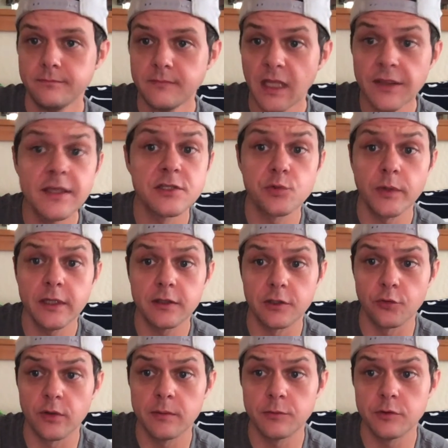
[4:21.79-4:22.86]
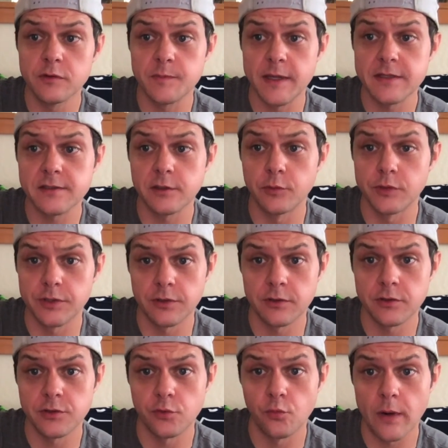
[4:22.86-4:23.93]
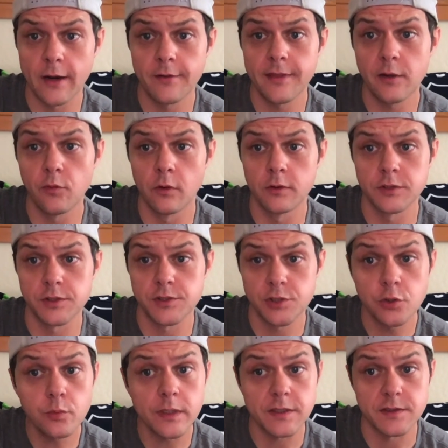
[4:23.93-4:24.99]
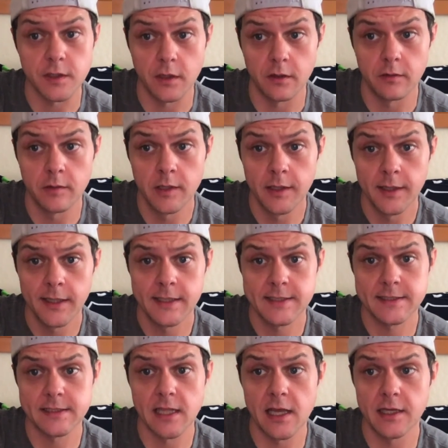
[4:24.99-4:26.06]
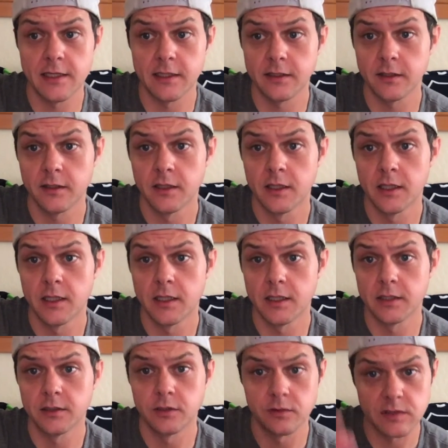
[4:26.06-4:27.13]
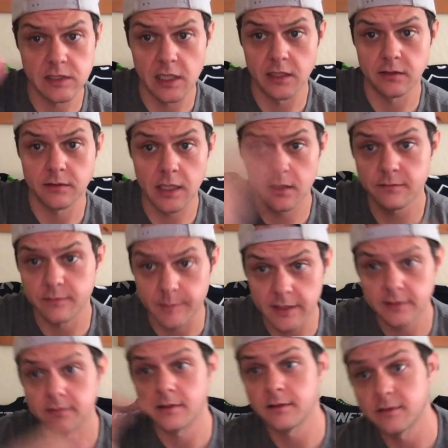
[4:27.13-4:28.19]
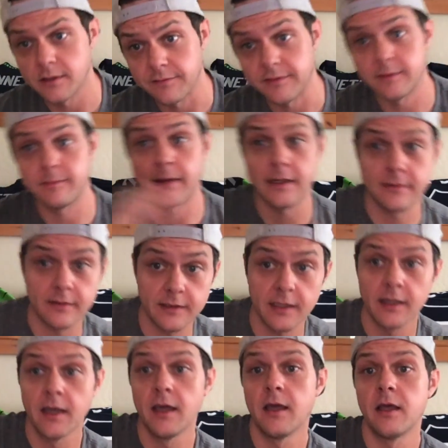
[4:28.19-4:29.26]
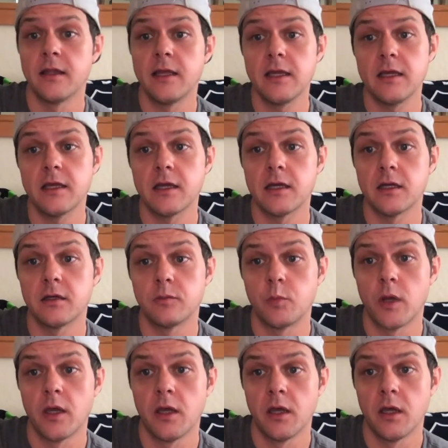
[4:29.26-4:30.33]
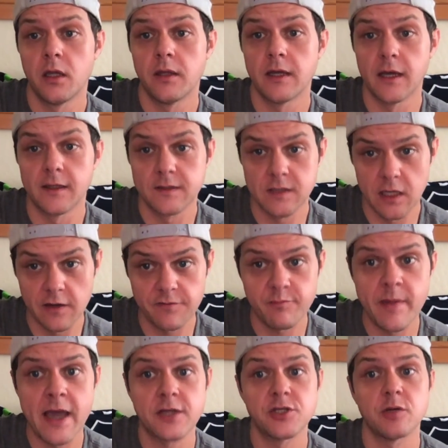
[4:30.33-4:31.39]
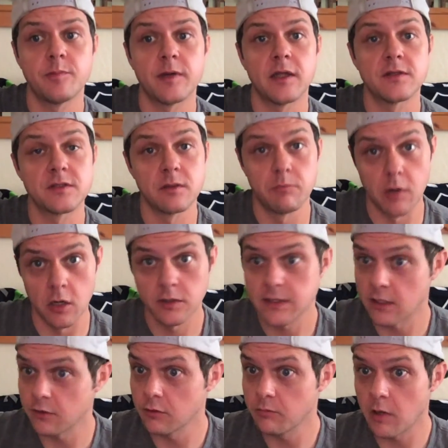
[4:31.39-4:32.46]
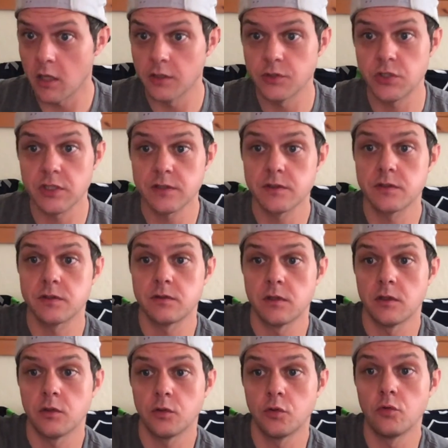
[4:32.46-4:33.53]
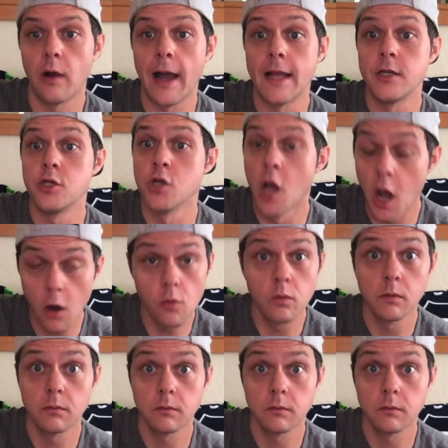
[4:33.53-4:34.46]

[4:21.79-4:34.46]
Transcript: this week, the Cream Dudes basically returned to where they were just 2 weeks ago, sliding down from 8th down to the 5th, back to the. They got a tough matchup against the Bong Town Herbologists, who I know